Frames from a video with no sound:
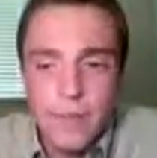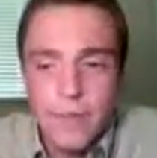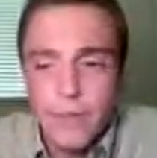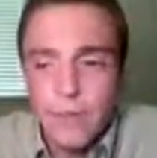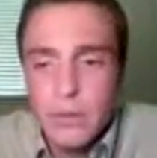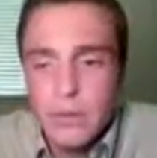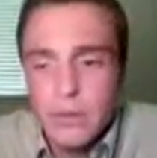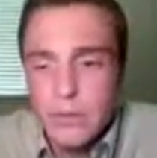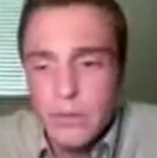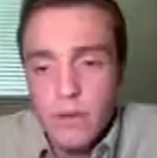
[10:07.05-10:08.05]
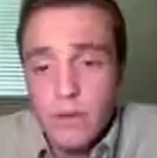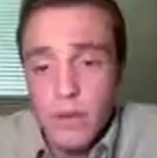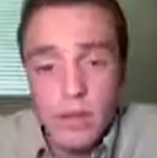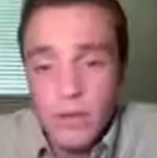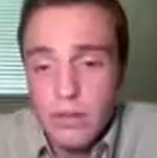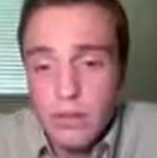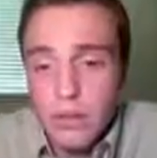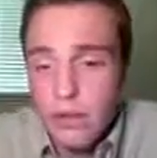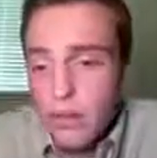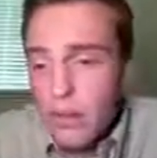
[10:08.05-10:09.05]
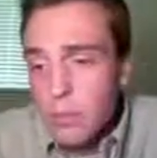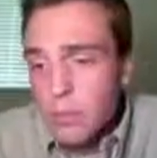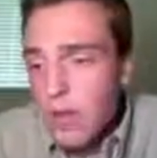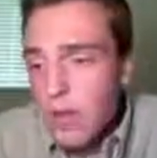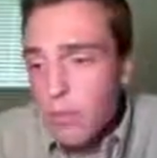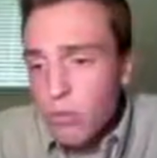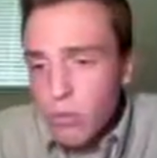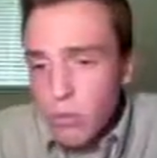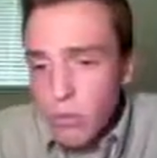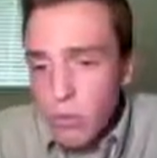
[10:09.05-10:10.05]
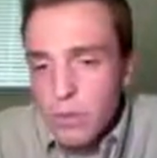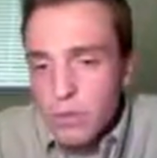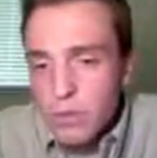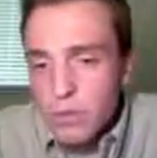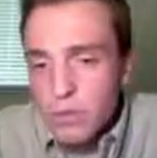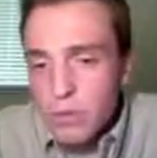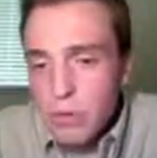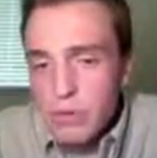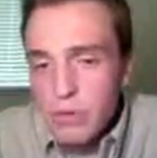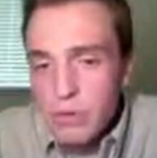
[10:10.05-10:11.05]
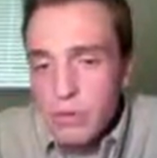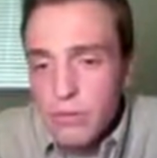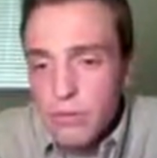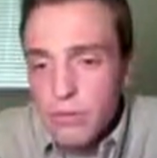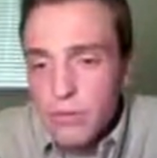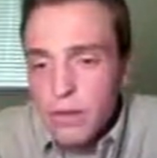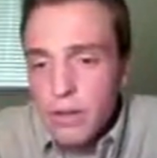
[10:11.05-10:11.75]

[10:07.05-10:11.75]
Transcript: I mean, the computer's given like literally almost every move in the book is perfectly fine,